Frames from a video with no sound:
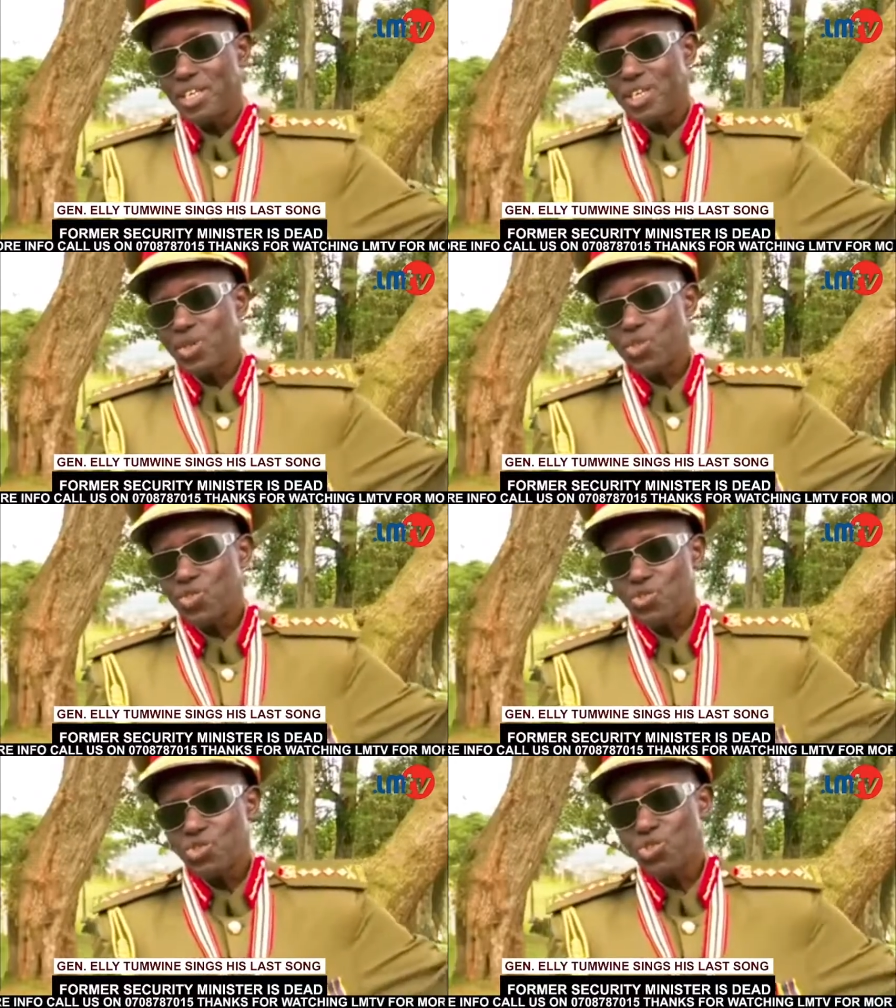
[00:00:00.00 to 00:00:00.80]

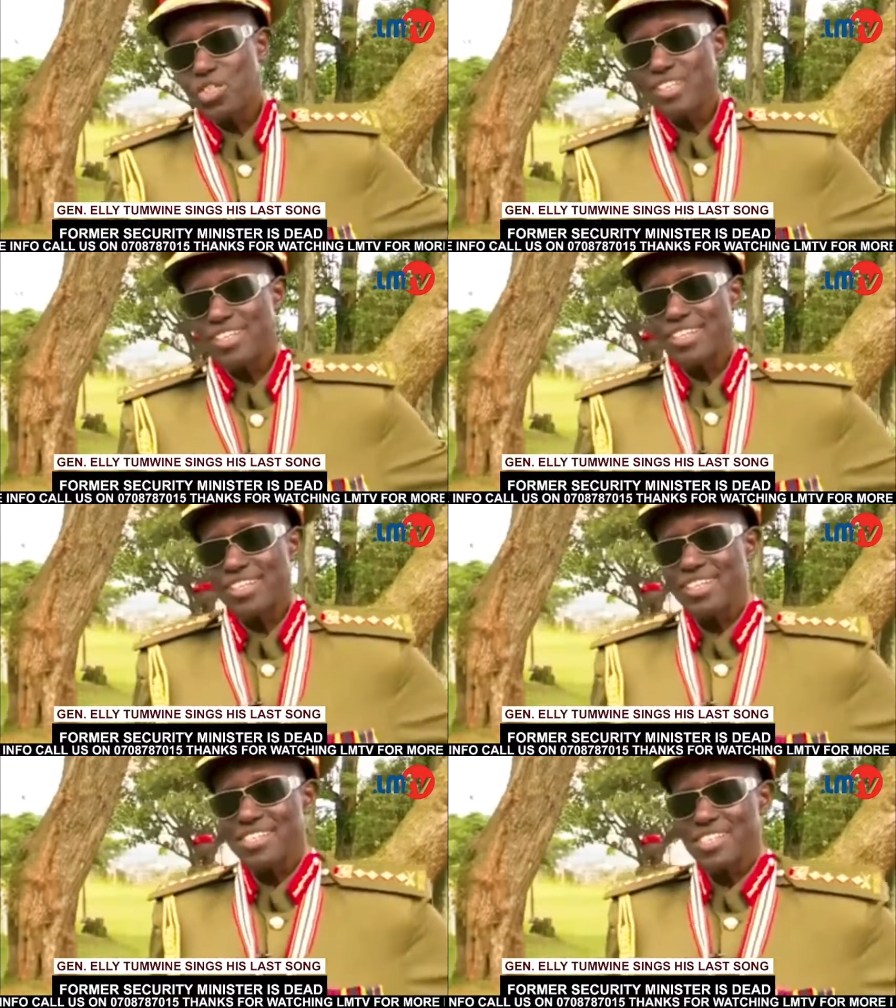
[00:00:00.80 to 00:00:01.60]
institution
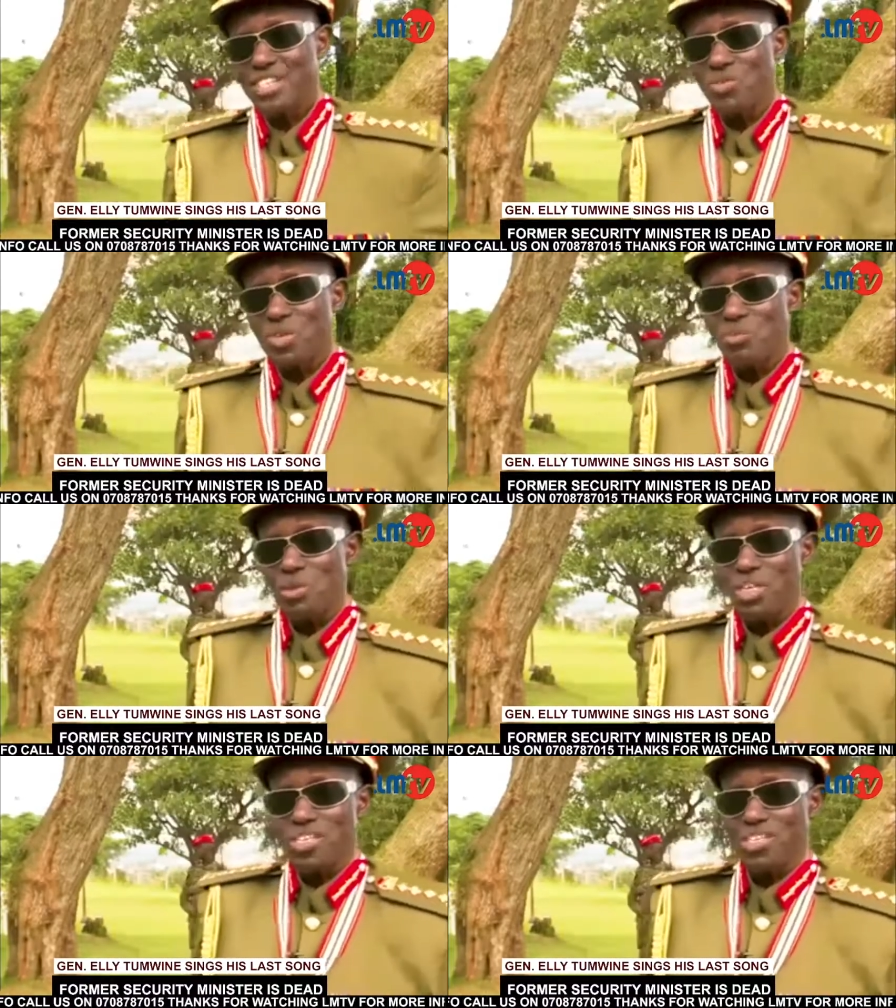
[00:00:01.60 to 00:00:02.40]
is giving
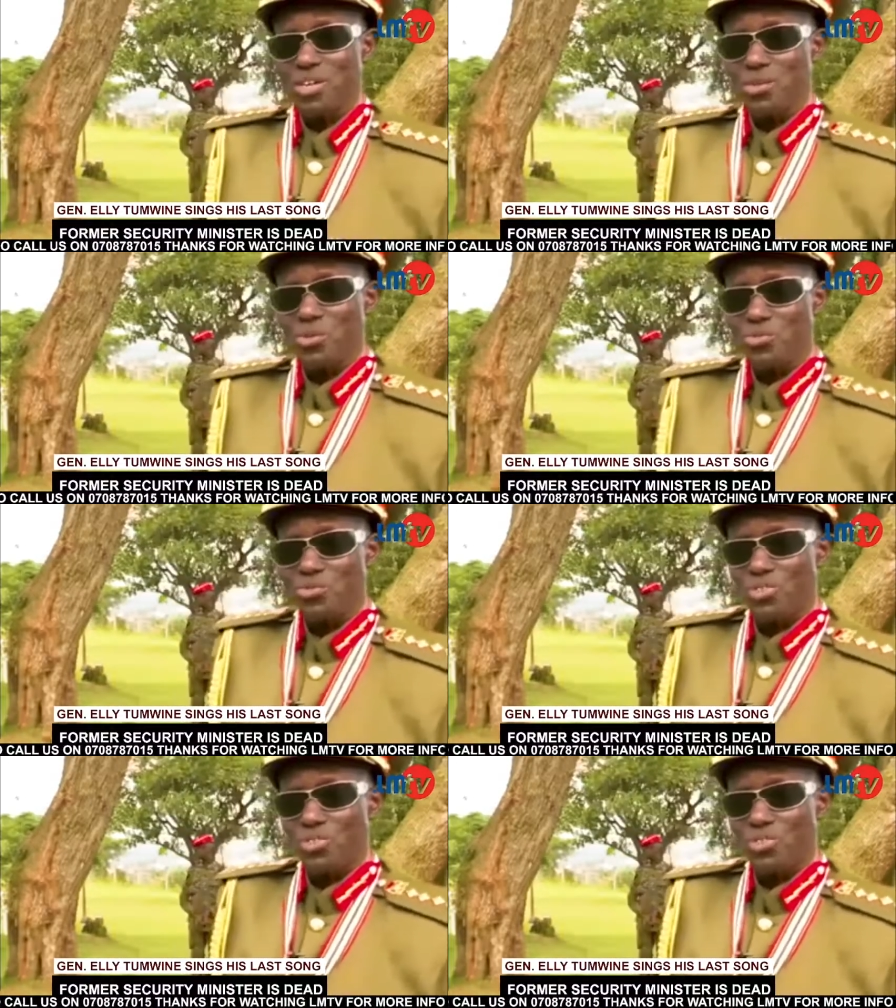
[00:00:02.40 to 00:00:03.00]
me a send-off,